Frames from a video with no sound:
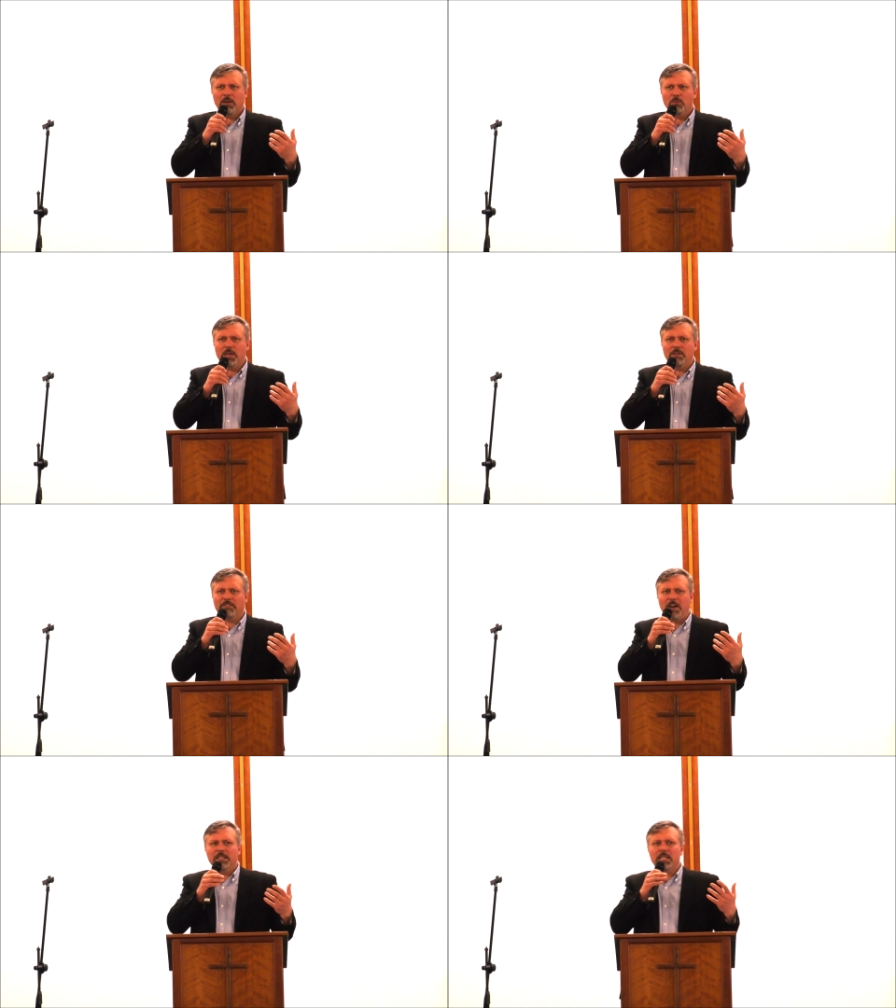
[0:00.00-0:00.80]
we
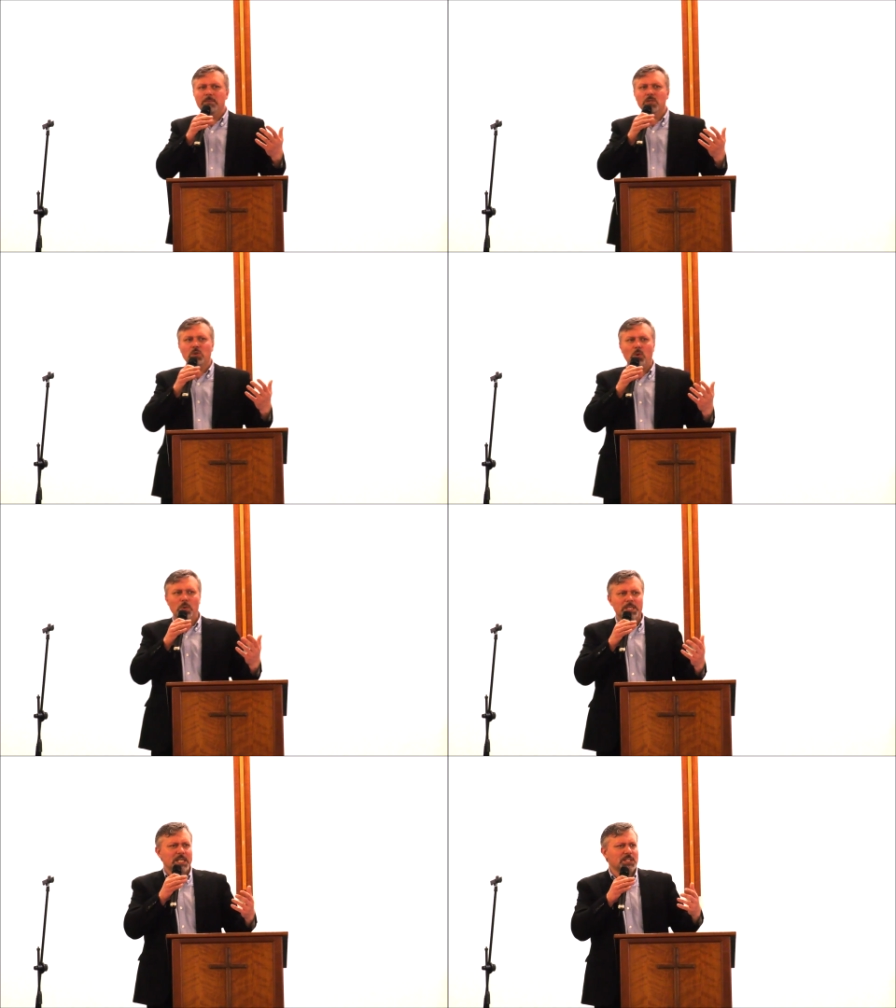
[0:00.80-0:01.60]
find demons
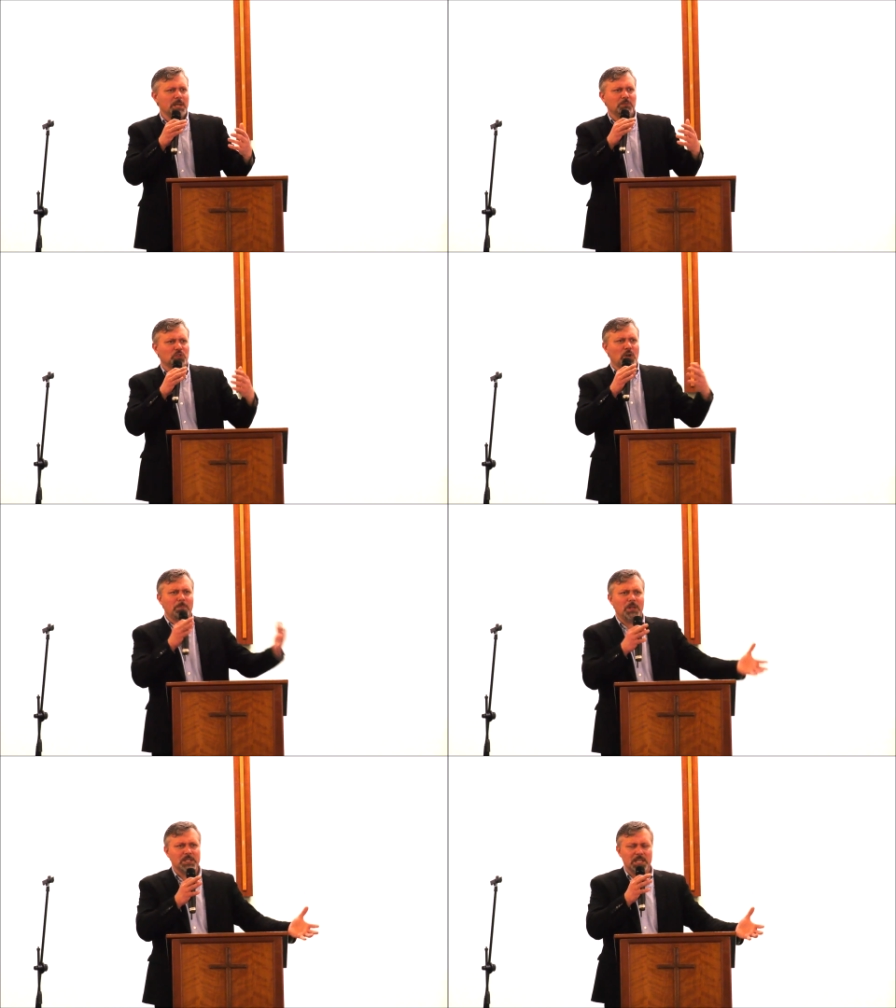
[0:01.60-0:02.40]
always in some
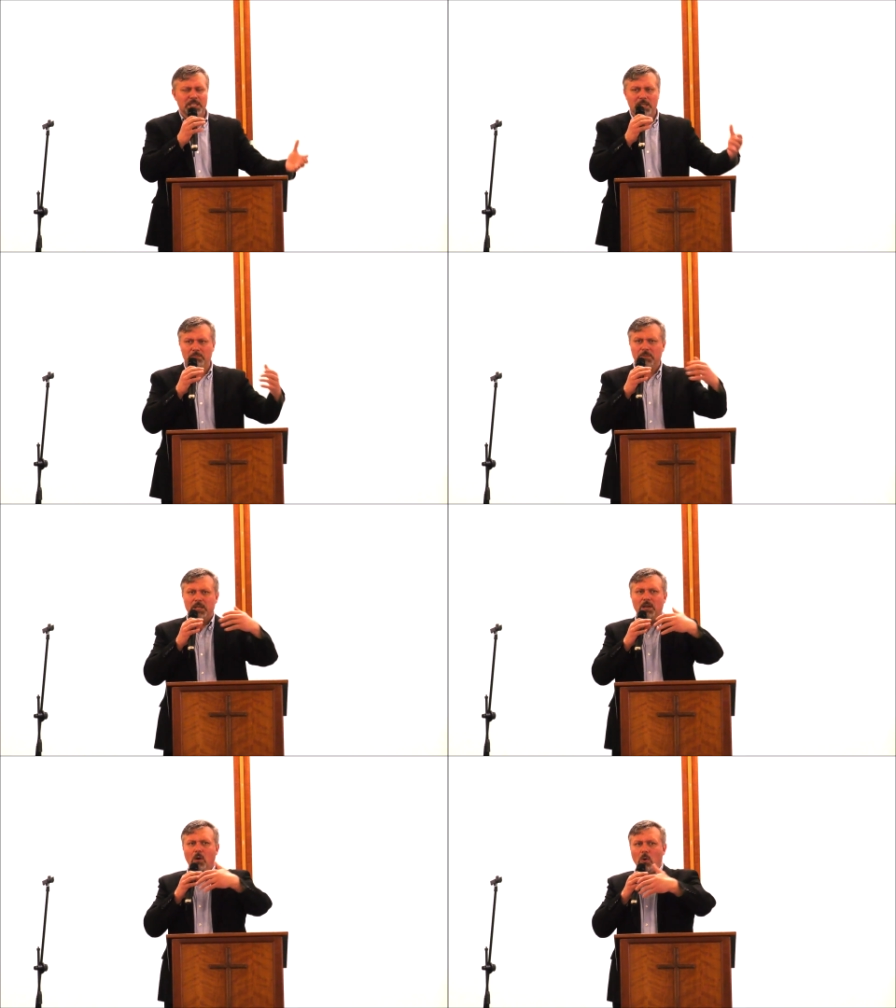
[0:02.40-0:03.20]
troubles in some
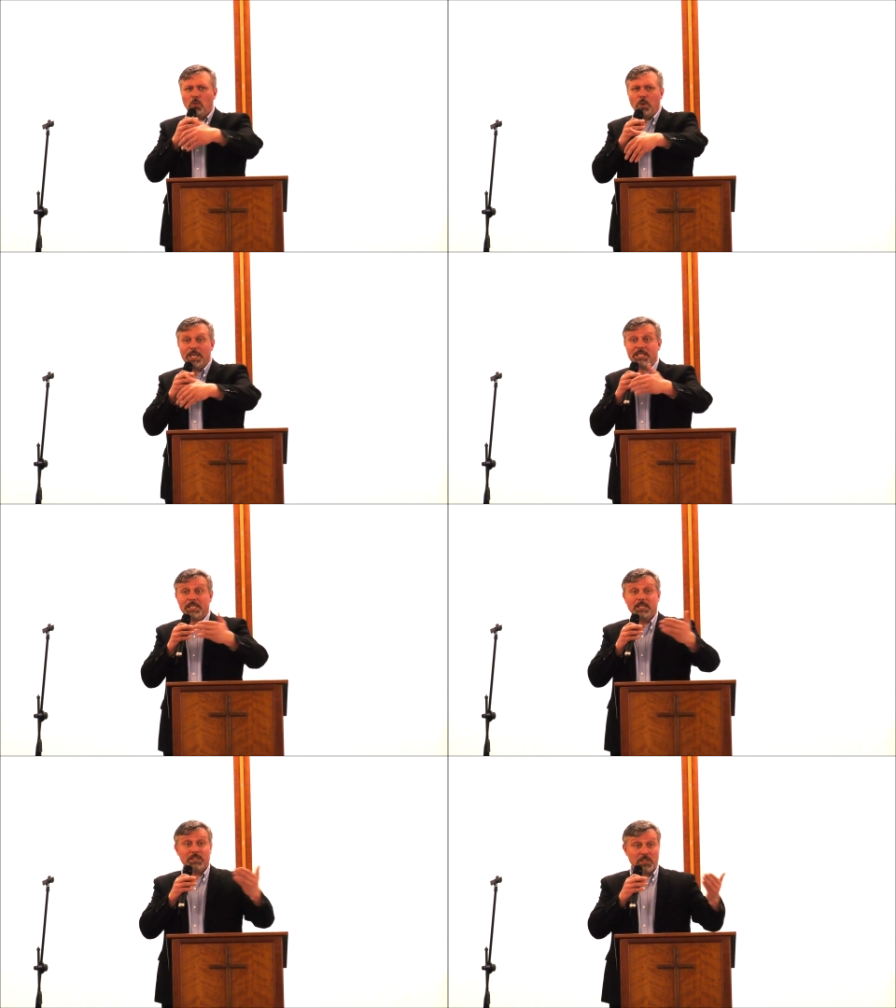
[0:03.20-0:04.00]

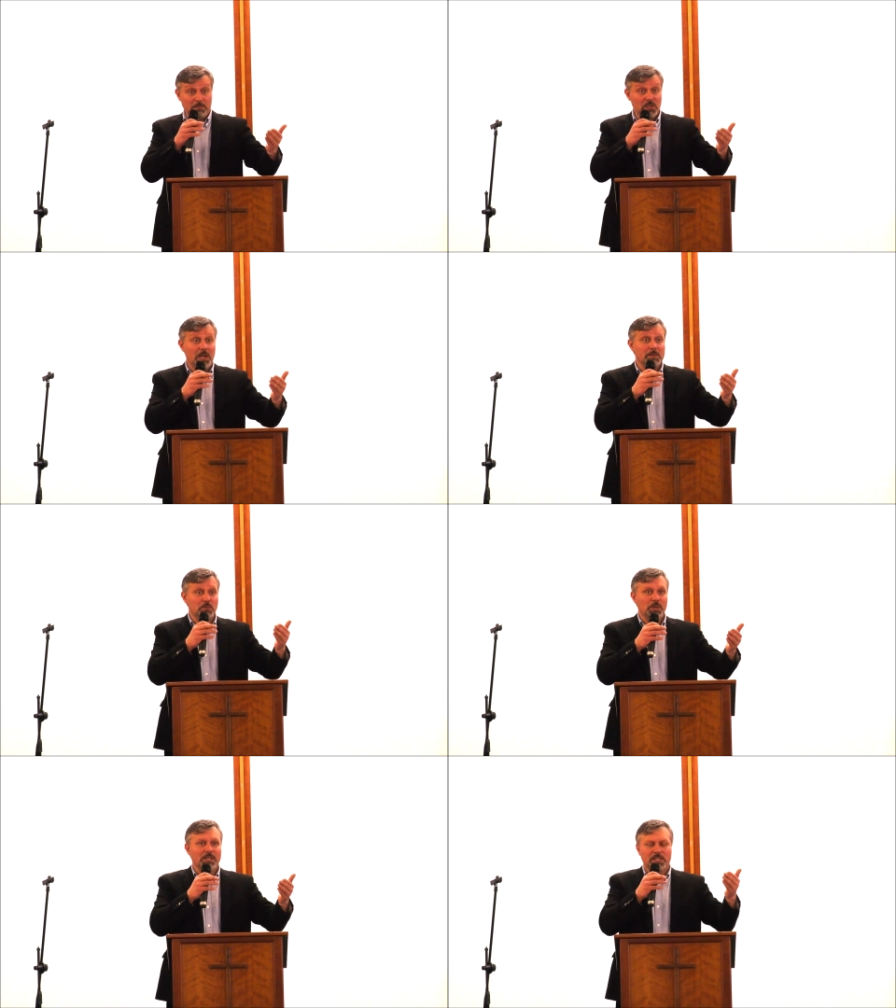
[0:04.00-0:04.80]
always
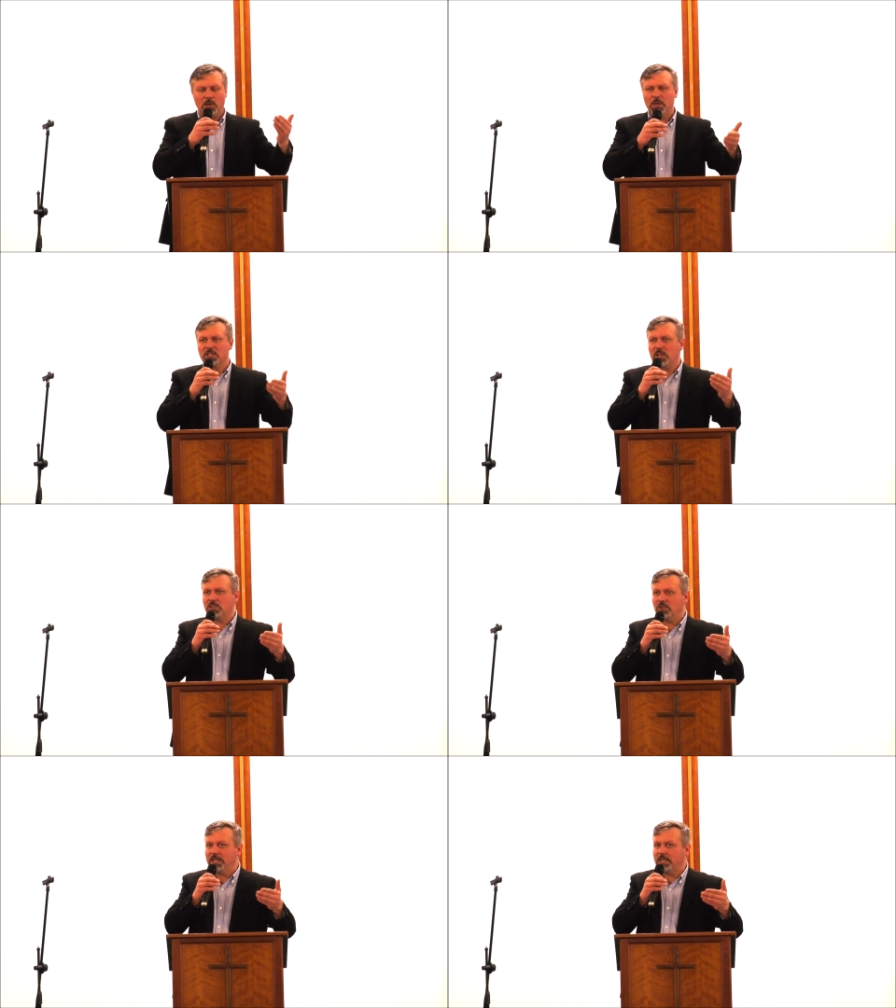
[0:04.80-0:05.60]
sometimes we so
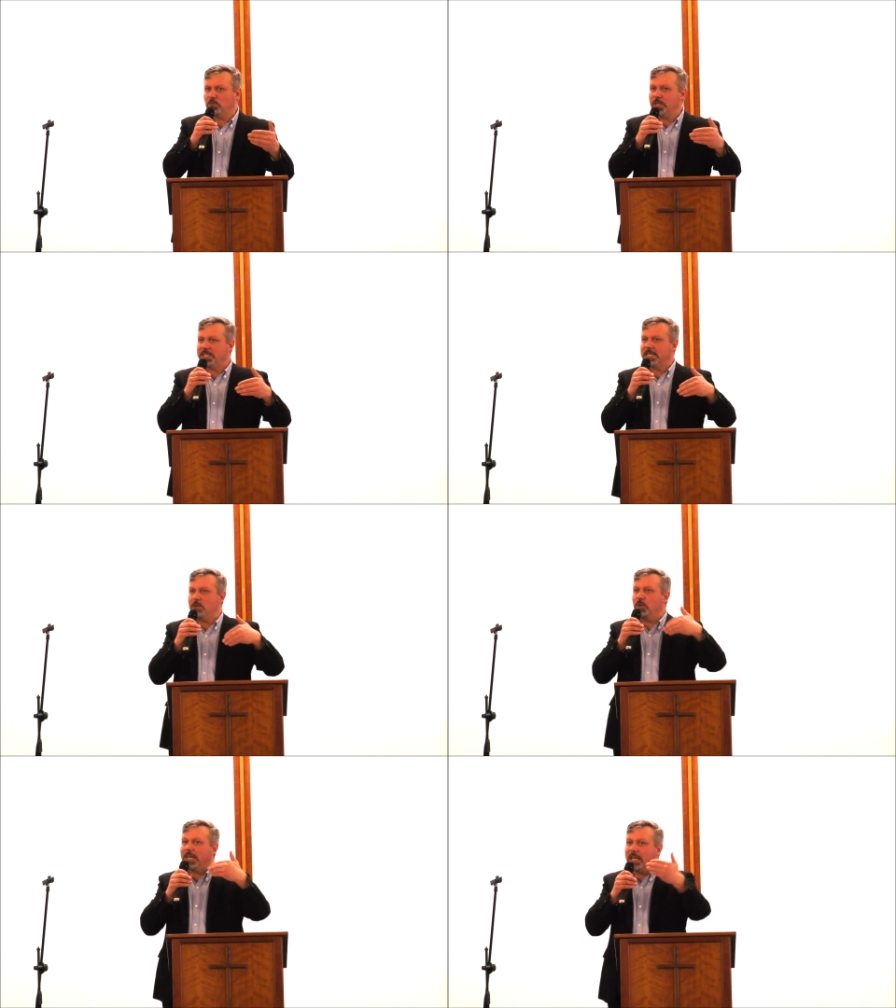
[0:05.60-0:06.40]
exaggerate that we
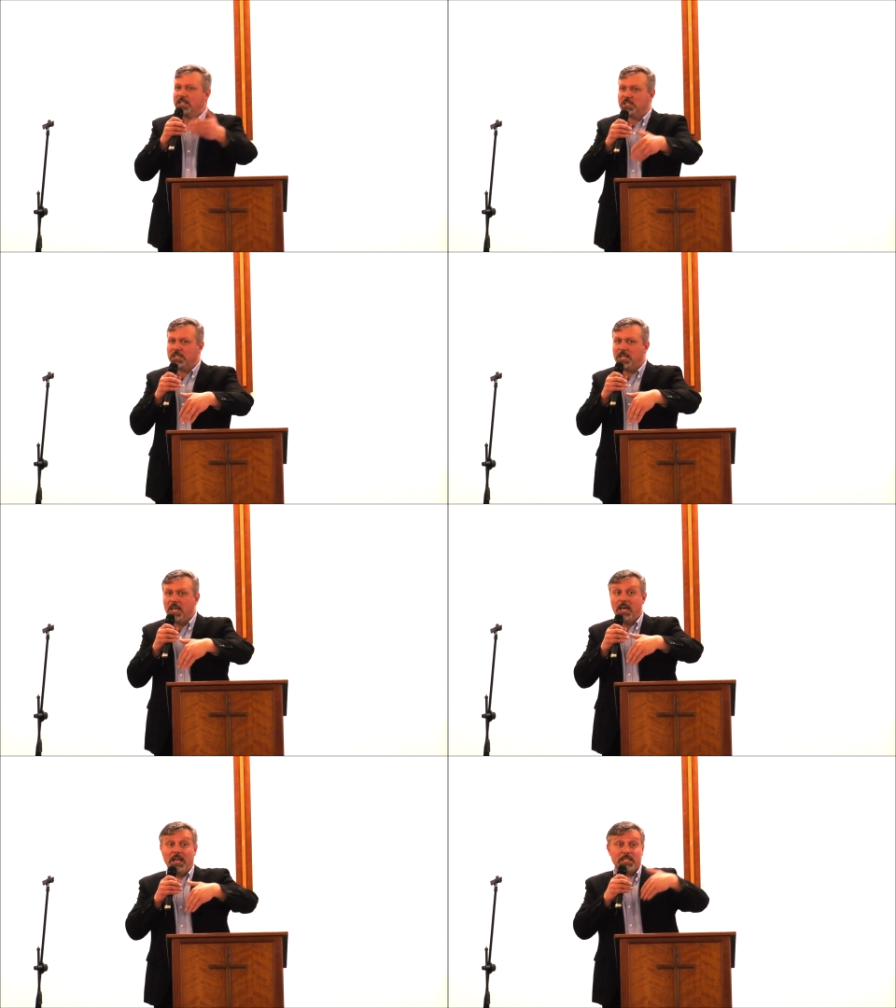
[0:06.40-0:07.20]
see we can see
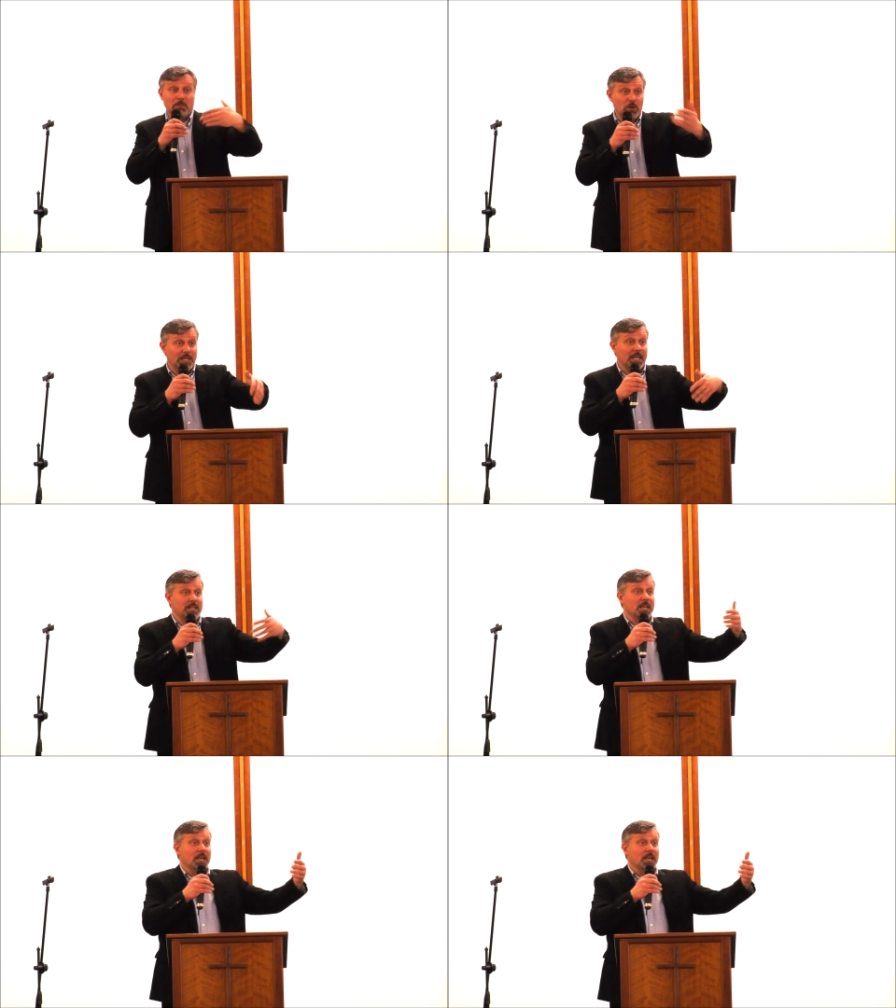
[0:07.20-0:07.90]
and someone can